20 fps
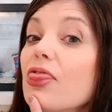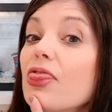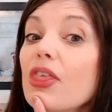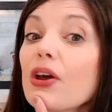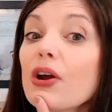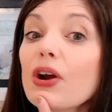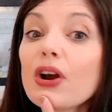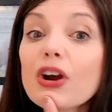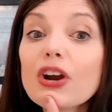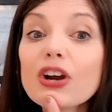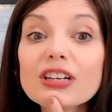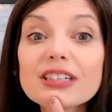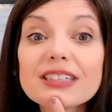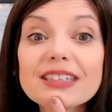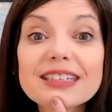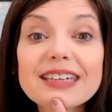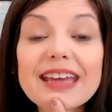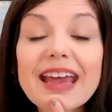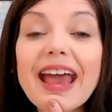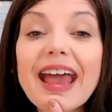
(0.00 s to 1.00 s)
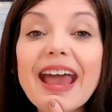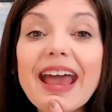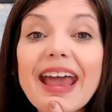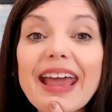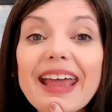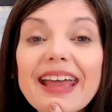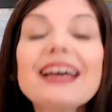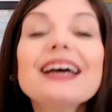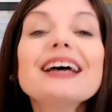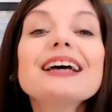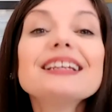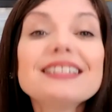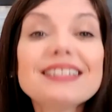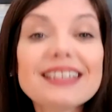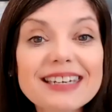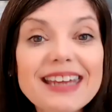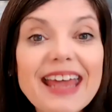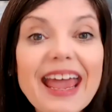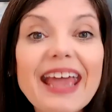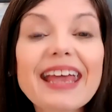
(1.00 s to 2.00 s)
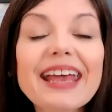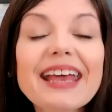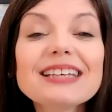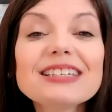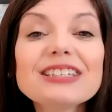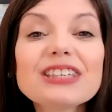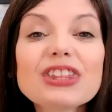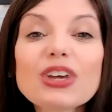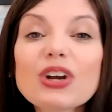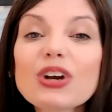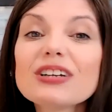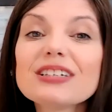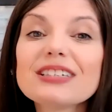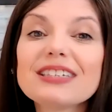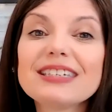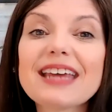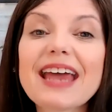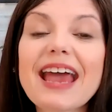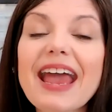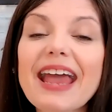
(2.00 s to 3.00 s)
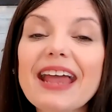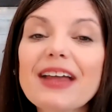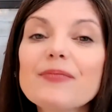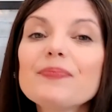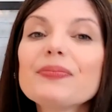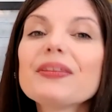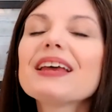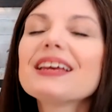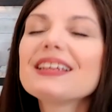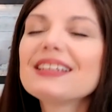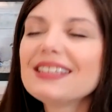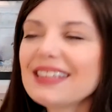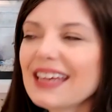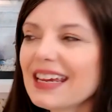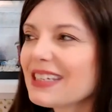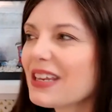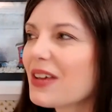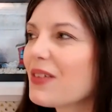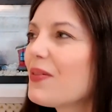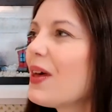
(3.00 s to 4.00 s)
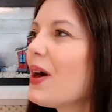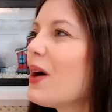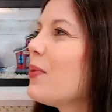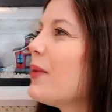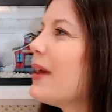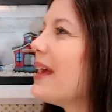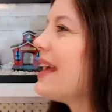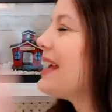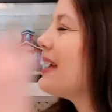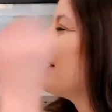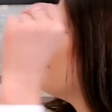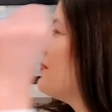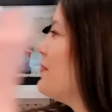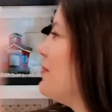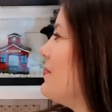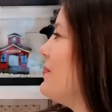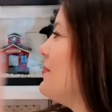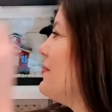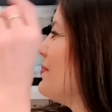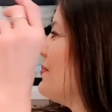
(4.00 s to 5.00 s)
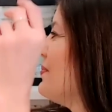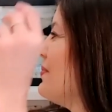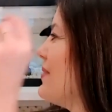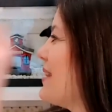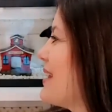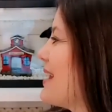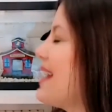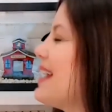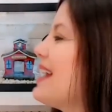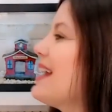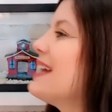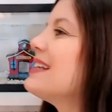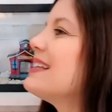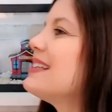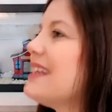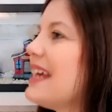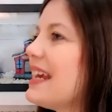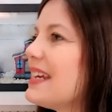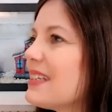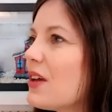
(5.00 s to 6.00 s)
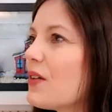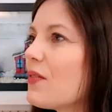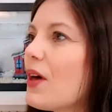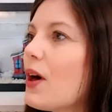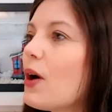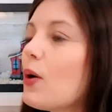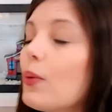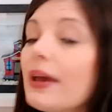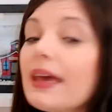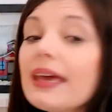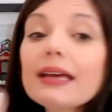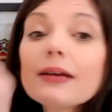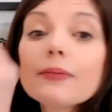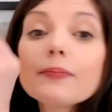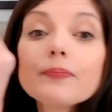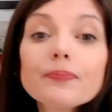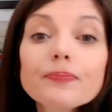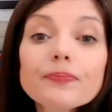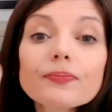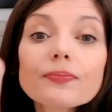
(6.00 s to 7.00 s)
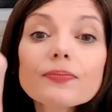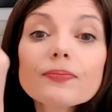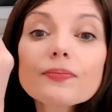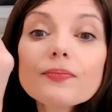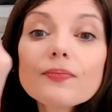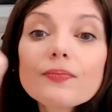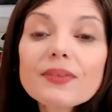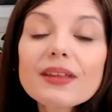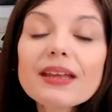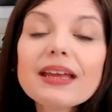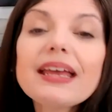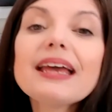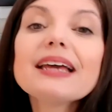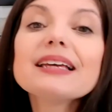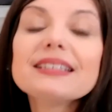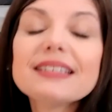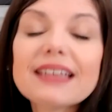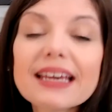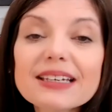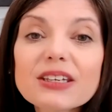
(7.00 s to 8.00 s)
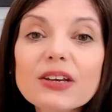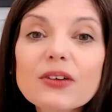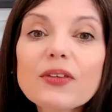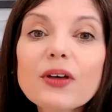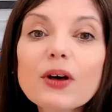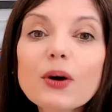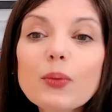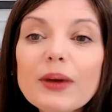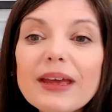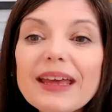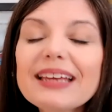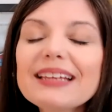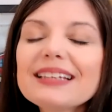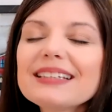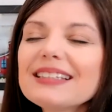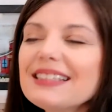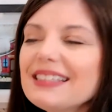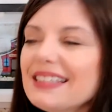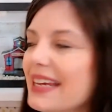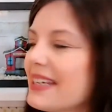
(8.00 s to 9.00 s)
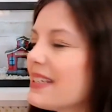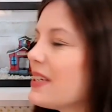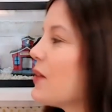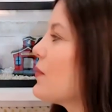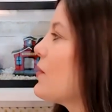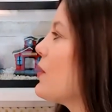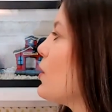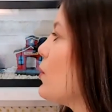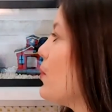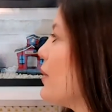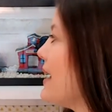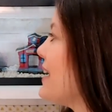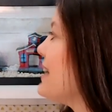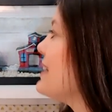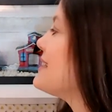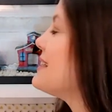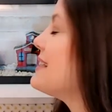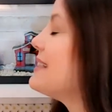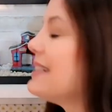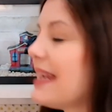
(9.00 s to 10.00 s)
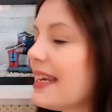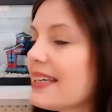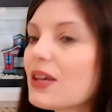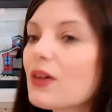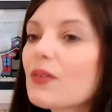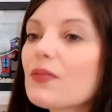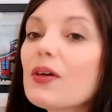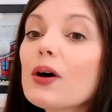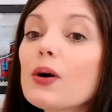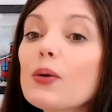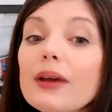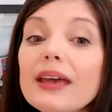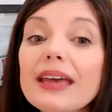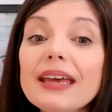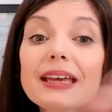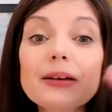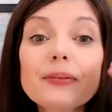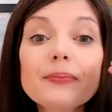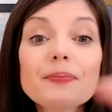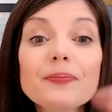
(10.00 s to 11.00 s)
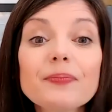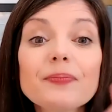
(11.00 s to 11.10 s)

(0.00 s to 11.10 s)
Thursday. Today is Thursday. Days of the week. Days of the week. Days of the week. Days of the week. Days of the week.